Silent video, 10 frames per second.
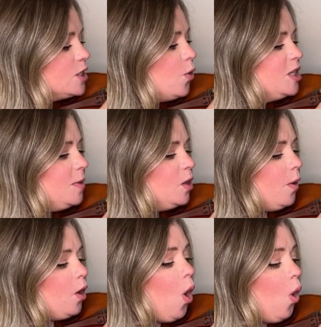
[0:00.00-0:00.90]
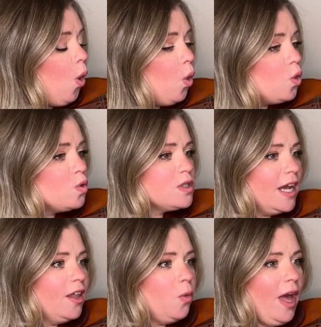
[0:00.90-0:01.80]
going to be the one
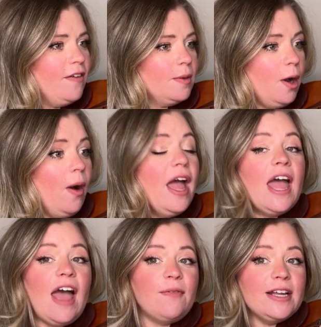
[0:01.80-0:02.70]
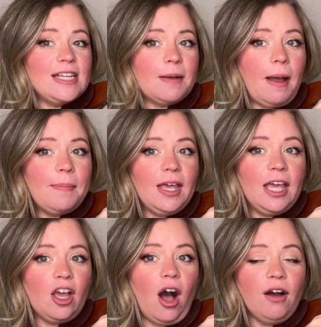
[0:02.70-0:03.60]
holding the weight of the bow. If I take my
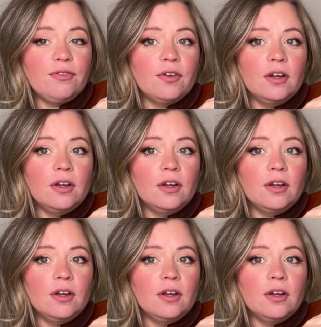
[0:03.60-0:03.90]
pinky off,